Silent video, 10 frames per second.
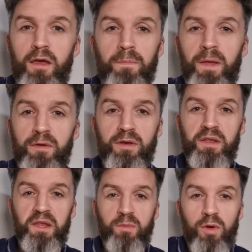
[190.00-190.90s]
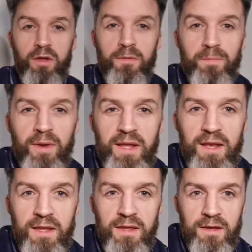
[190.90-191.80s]
appearances were
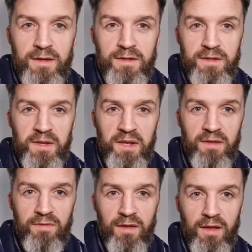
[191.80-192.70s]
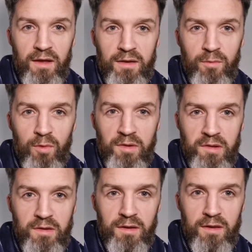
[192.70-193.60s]
completely deceiving, and it
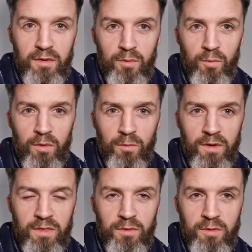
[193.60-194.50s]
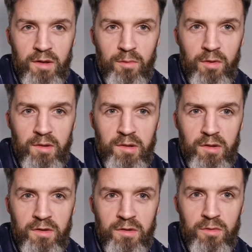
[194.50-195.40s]
wasn't what we thought it was
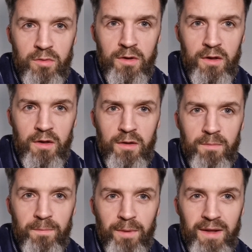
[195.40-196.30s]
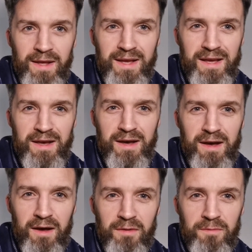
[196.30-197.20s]
at all. But
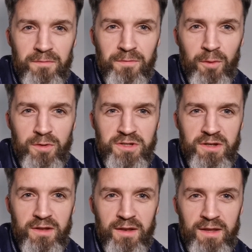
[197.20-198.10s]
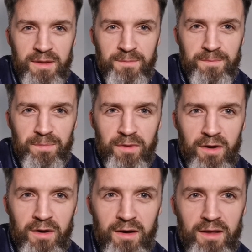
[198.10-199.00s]
unfortunately,
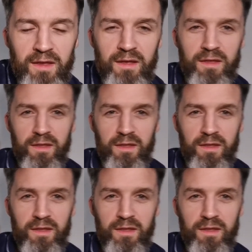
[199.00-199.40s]
I